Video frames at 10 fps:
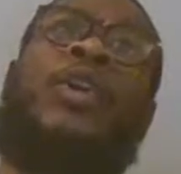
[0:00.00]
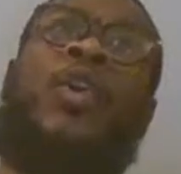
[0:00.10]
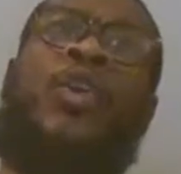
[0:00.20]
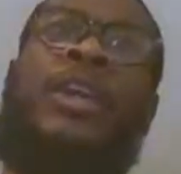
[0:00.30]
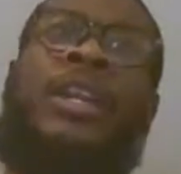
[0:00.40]

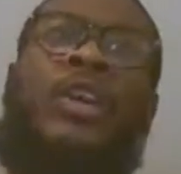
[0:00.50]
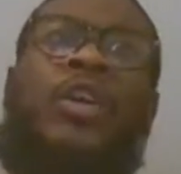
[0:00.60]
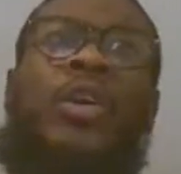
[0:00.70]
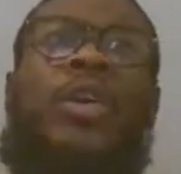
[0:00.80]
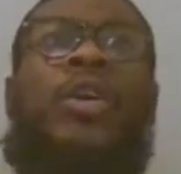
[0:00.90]
Gordon
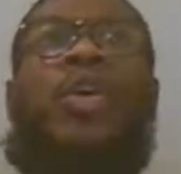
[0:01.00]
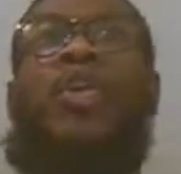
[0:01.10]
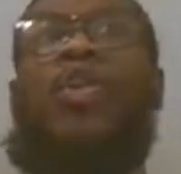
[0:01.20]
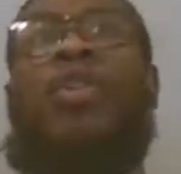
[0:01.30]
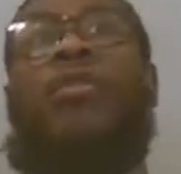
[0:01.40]

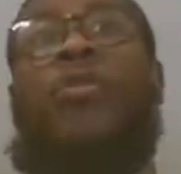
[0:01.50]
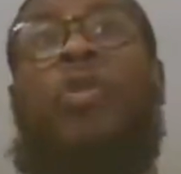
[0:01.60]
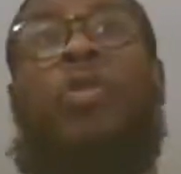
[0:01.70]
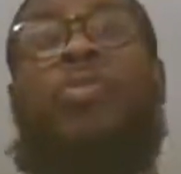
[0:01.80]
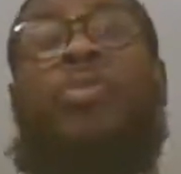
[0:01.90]
on a
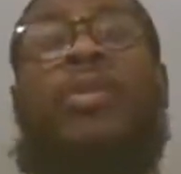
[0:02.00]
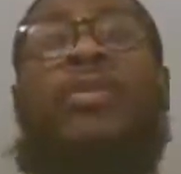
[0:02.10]
rope,